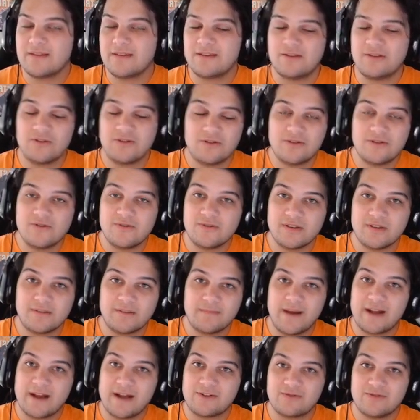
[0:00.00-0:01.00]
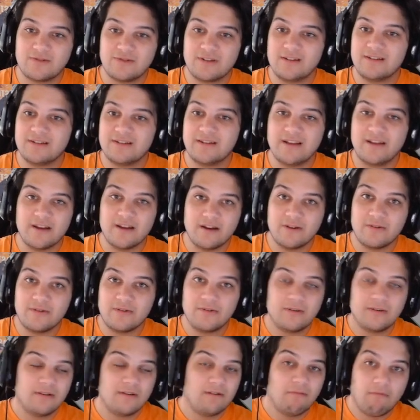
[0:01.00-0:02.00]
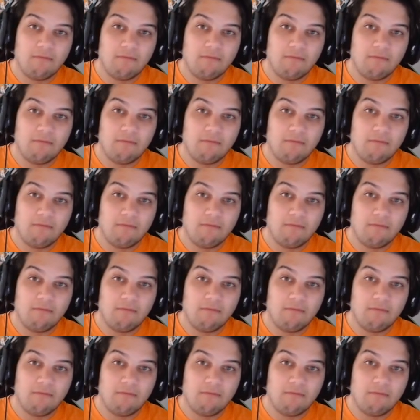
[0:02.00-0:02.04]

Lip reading: That you're using Batra and Leo.